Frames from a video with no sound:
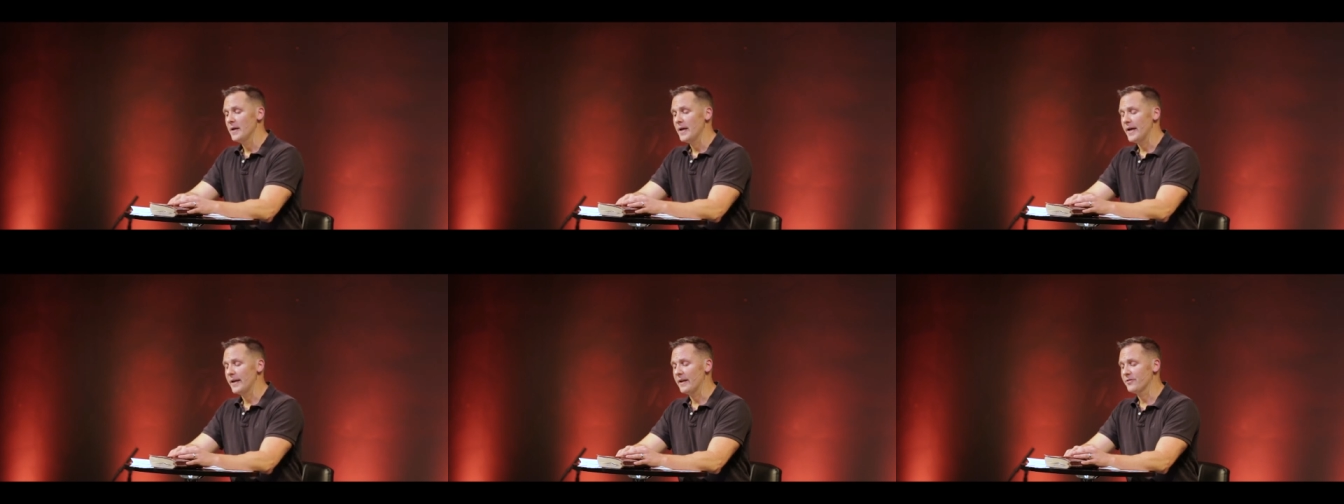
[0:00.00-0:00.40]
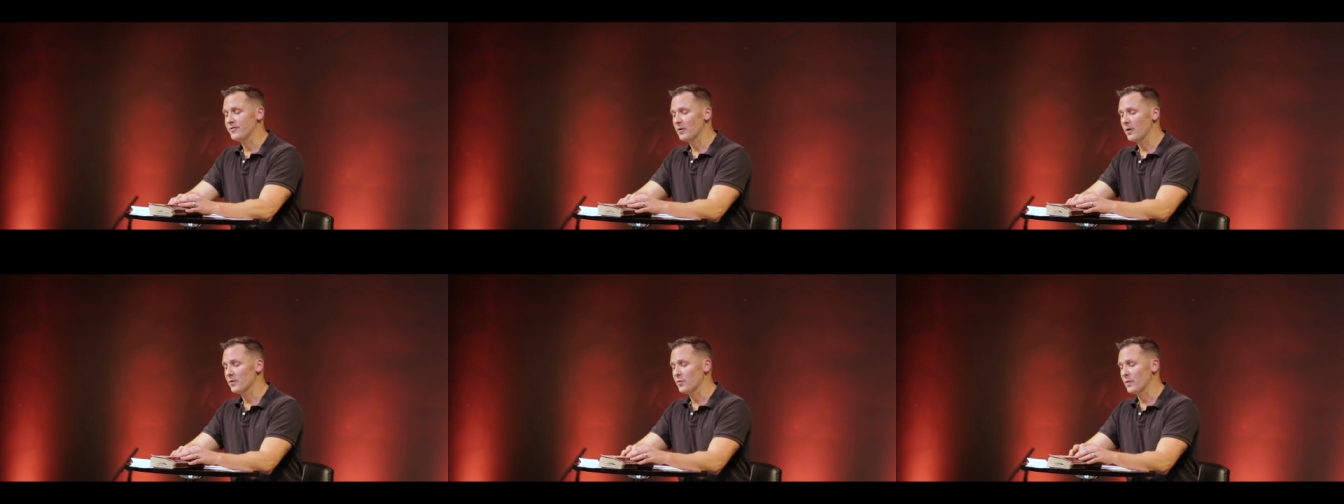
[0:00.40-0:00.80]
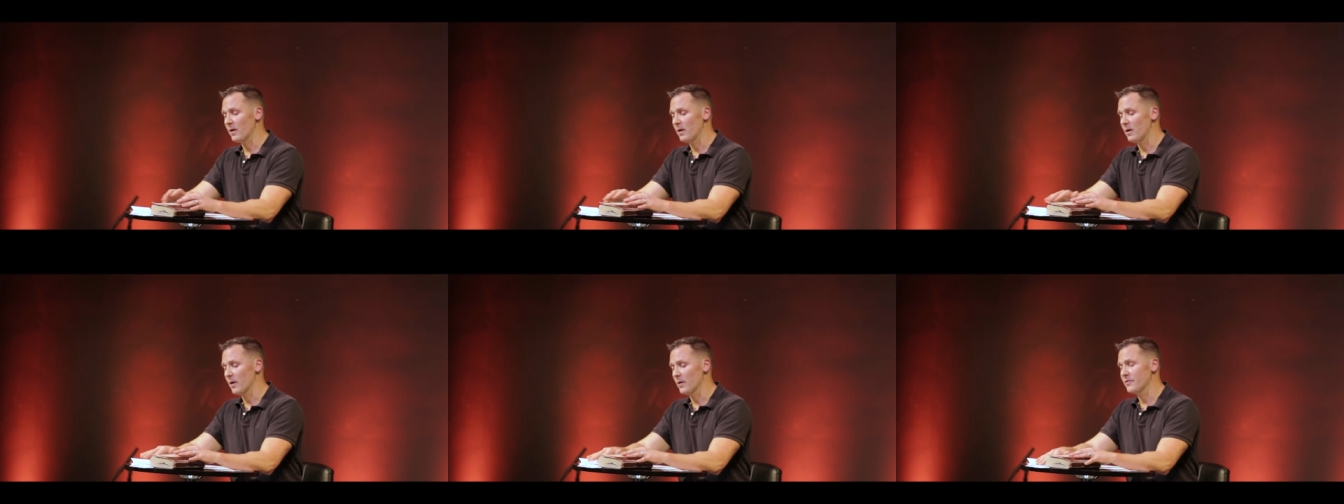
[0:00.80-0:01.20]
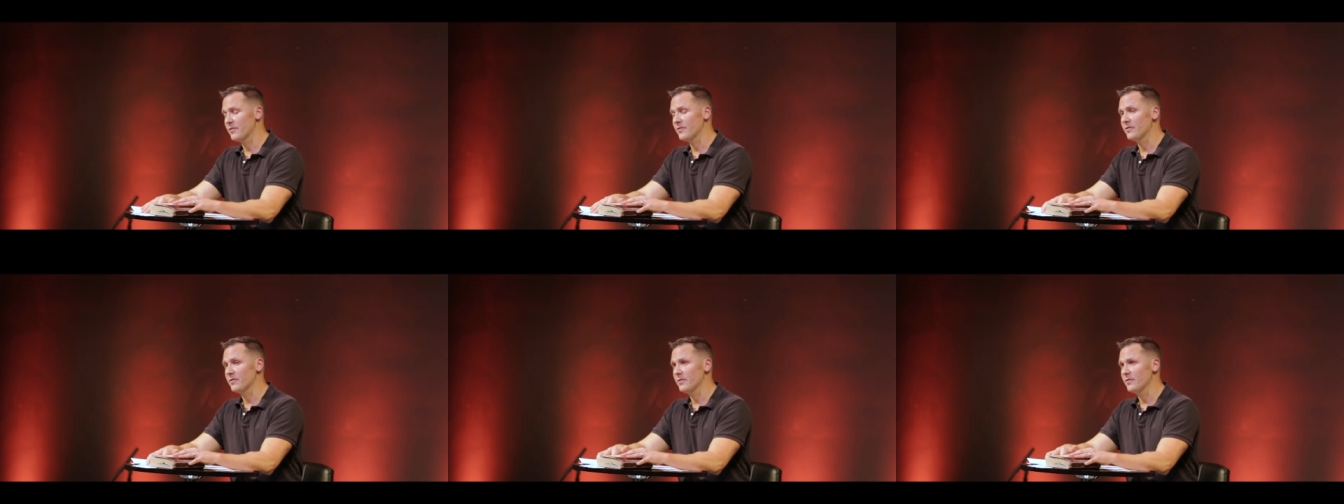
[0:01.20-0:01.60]
and it starts with our
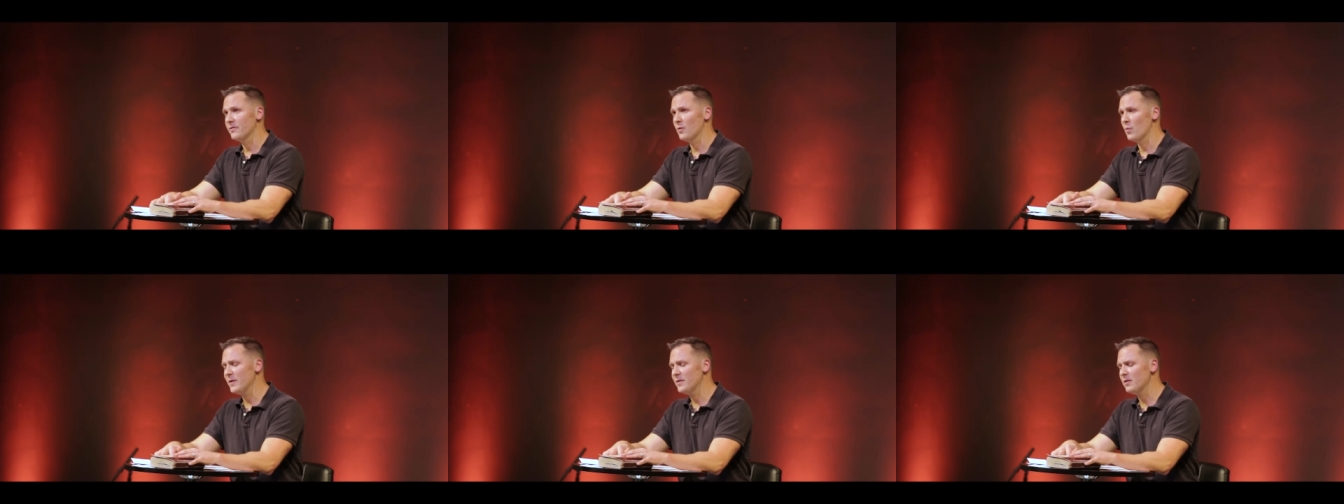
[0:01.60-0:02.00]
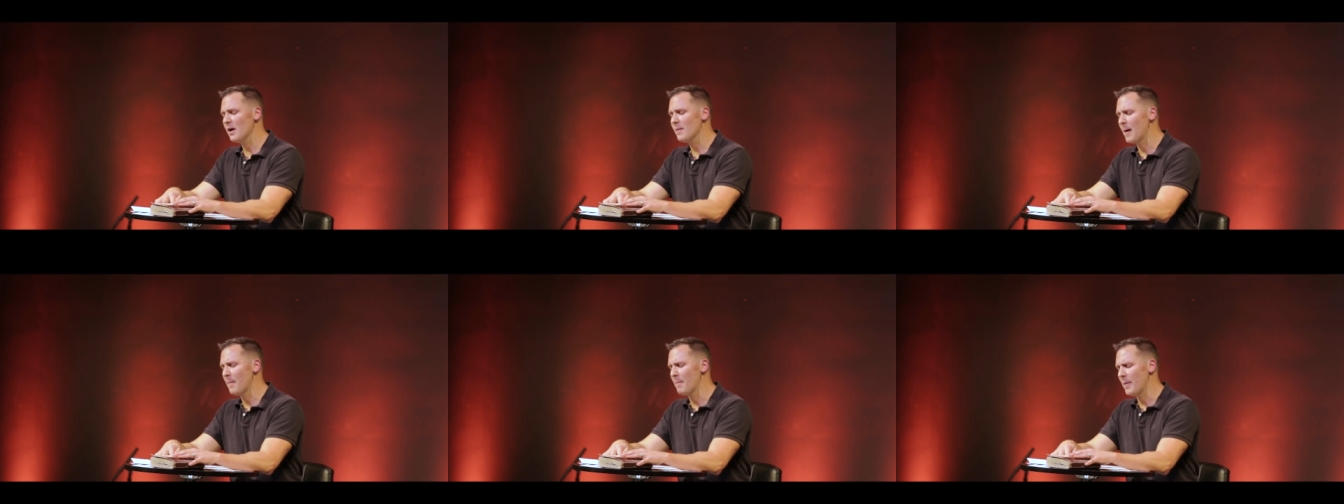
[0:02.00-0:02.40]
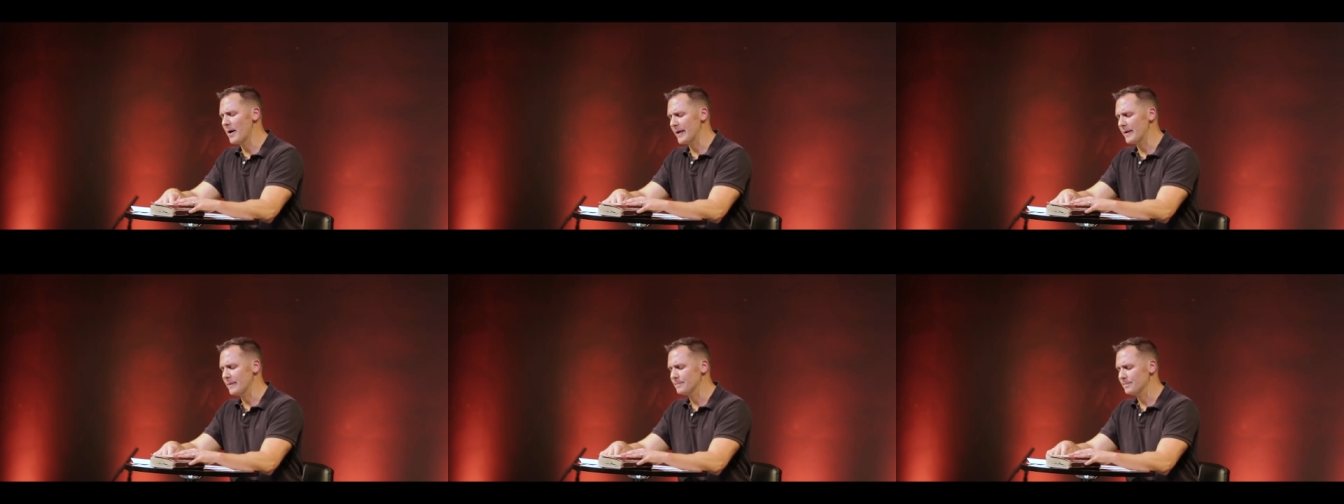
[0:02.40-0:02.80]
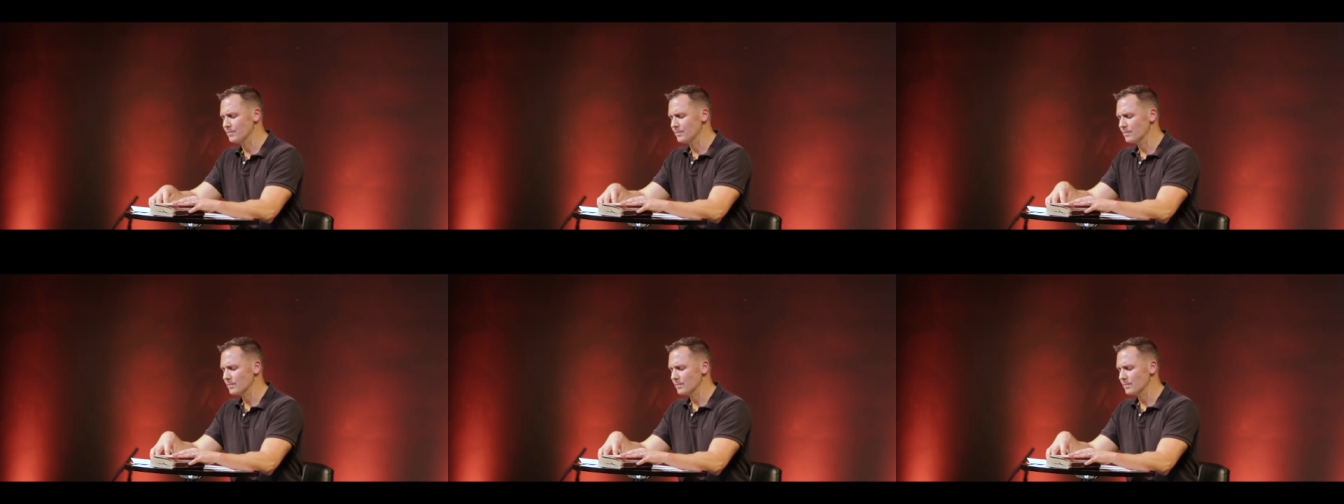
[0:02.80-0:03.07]
hearts. So when we talk about money,